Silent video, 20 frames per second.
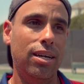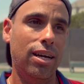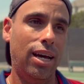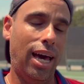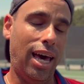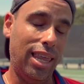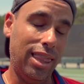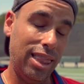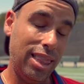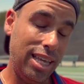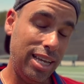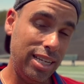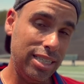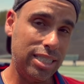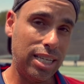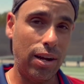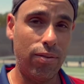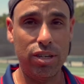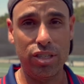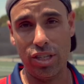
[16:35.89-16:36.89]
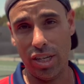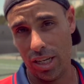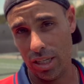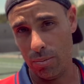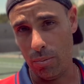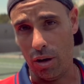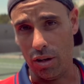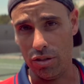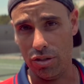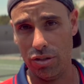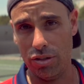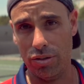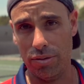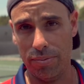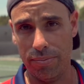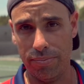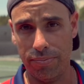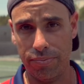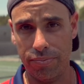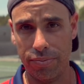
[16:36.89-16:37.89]
at least every 6 months,
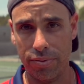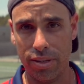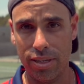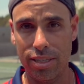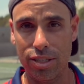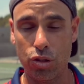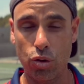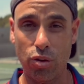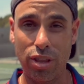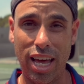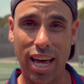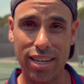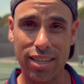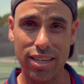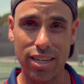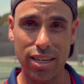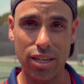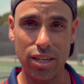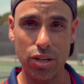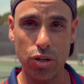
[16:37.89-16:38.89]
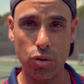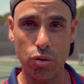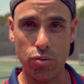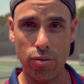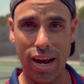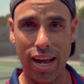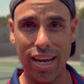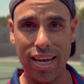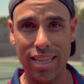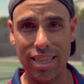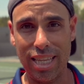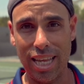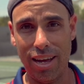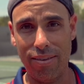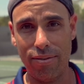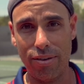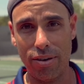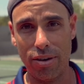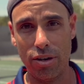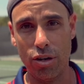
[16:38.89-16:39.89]
so that your racket
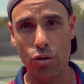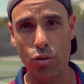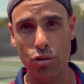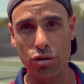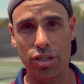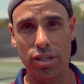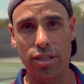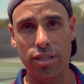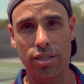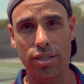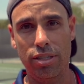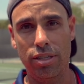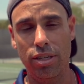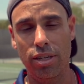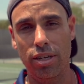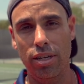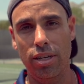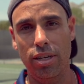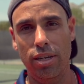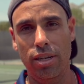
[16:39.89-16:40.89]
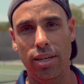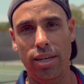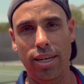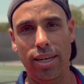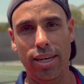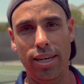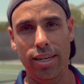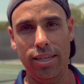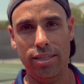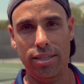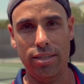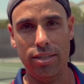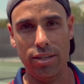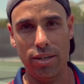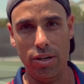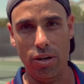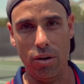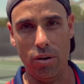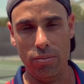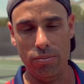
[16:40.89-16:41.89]
never loses its
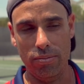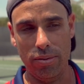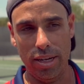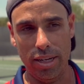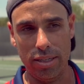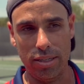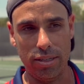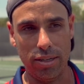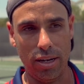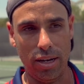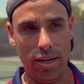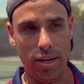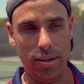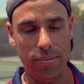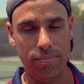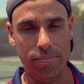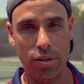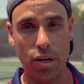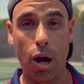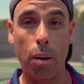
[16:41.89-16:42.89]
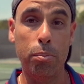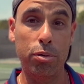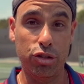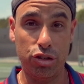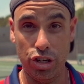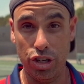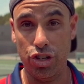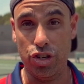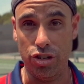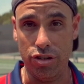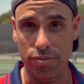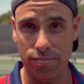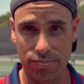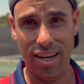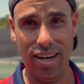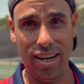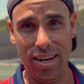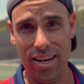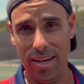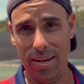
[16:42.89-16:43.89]
composition.
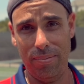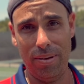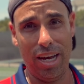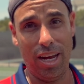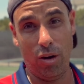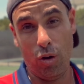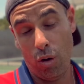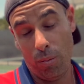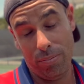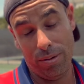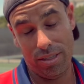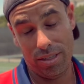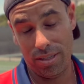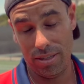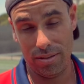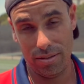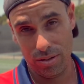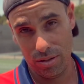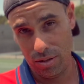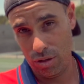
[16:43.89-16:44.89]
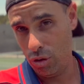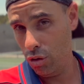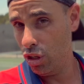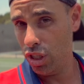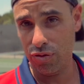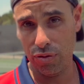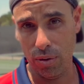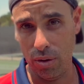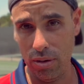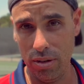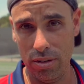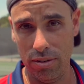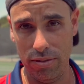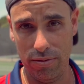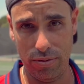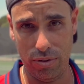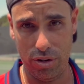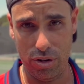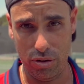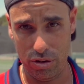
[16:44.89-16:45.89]
I hope it's useful
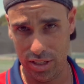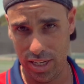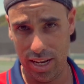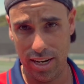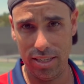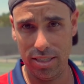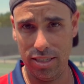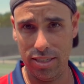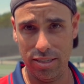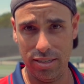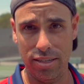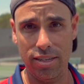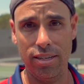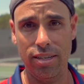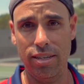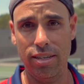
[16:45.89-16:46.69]
for your tennis